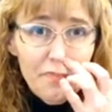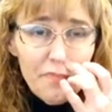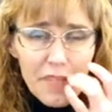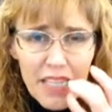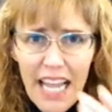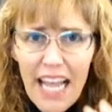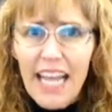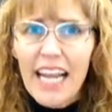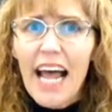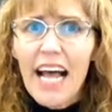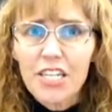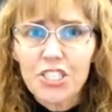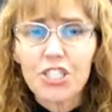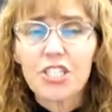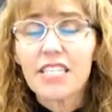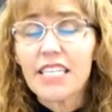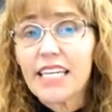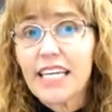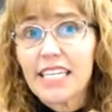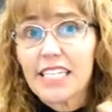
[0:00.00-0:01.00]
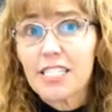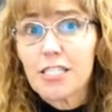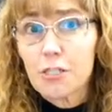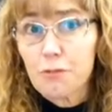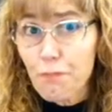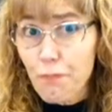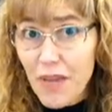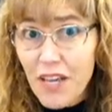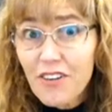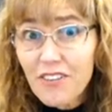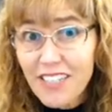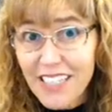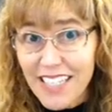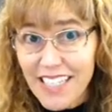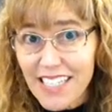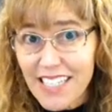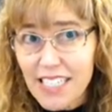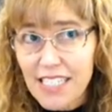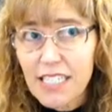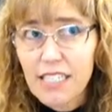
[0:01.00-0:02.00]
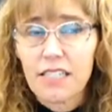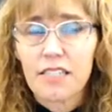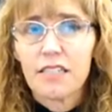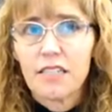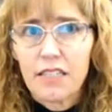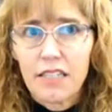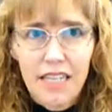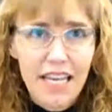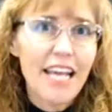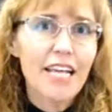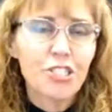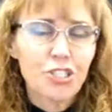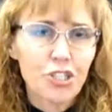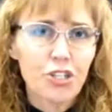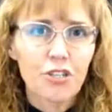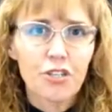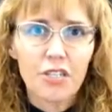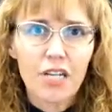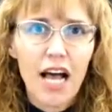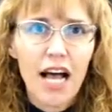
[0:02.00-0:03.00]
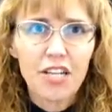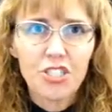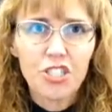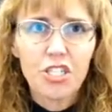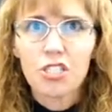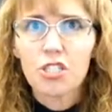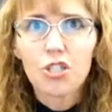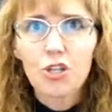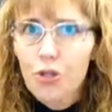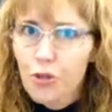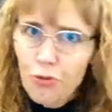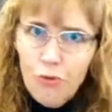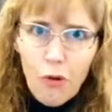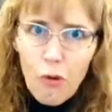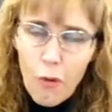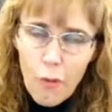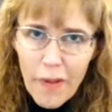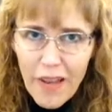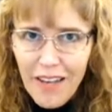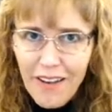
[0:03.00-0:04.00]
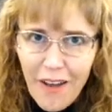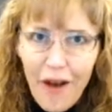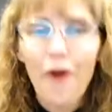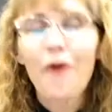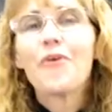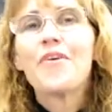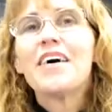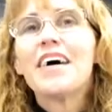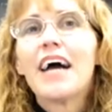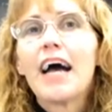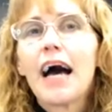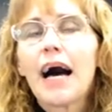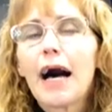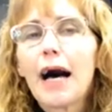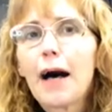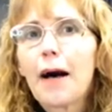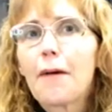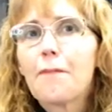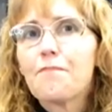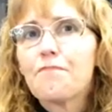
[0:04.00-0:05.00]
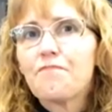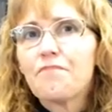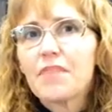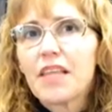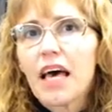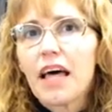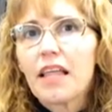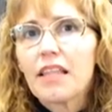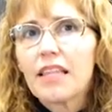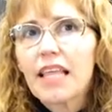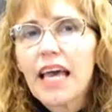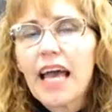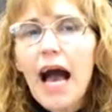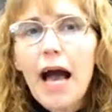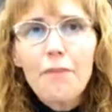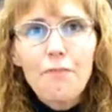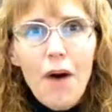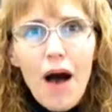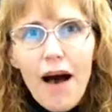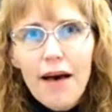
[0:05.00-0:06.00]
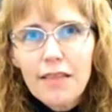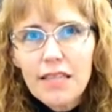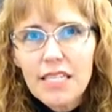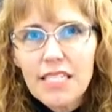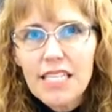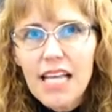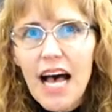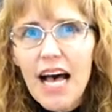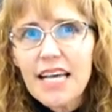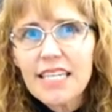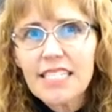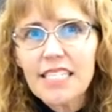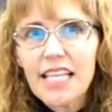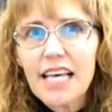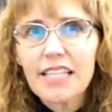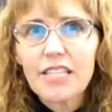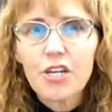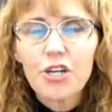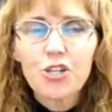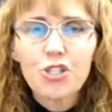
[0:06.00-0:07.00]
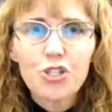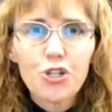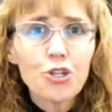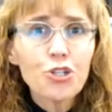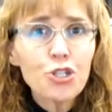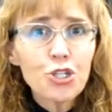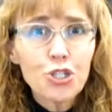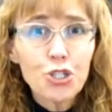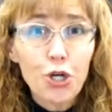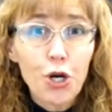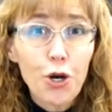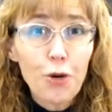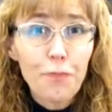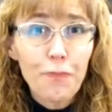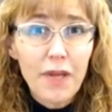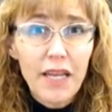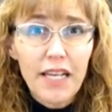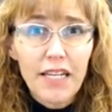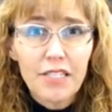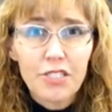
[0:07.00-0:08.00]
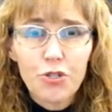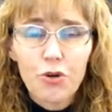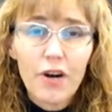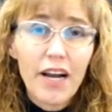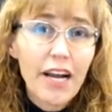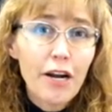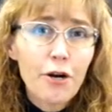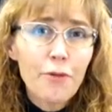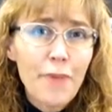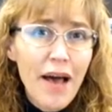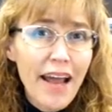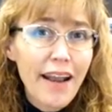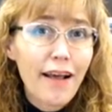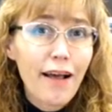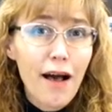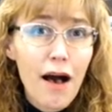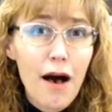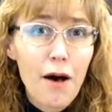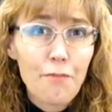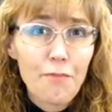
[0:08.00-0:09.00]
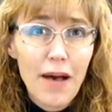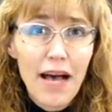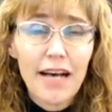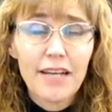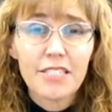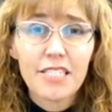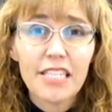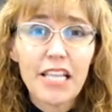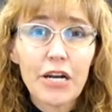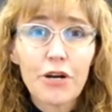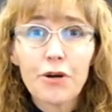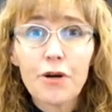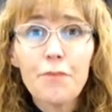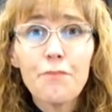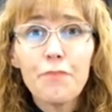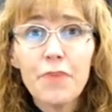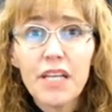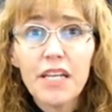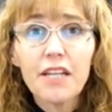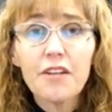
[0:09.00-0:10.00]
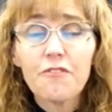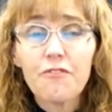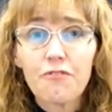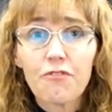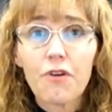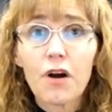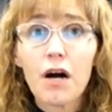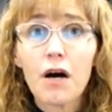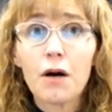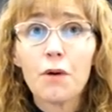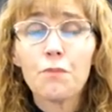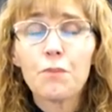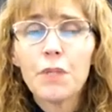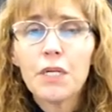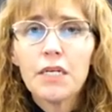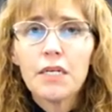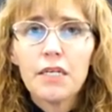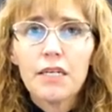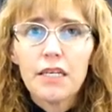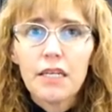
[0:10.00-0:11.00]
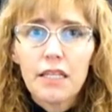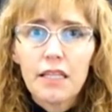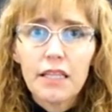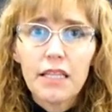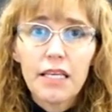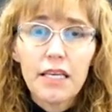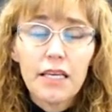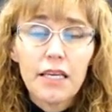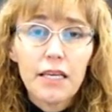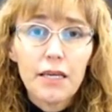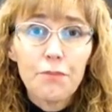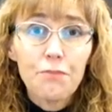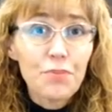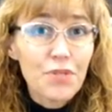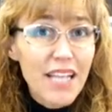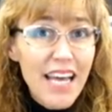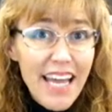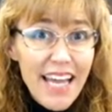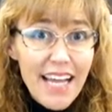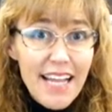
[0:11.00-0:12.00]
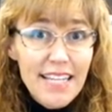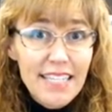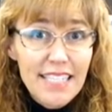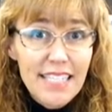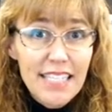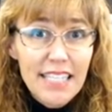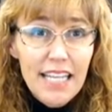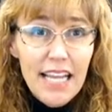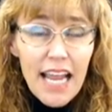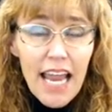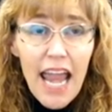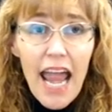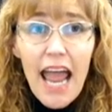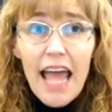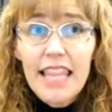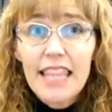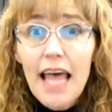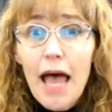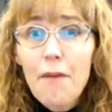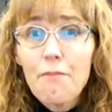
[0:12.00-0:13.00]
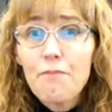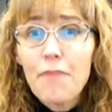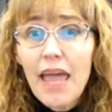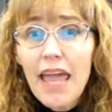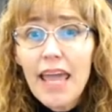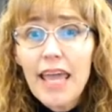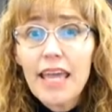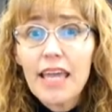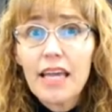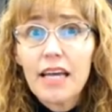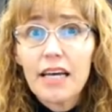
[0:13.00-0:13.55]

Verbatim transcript: and actually experience nature, not just look through a window. Um, they hypothesize that there are certain terpenes or aromatic compounds that are emitted from the plants that may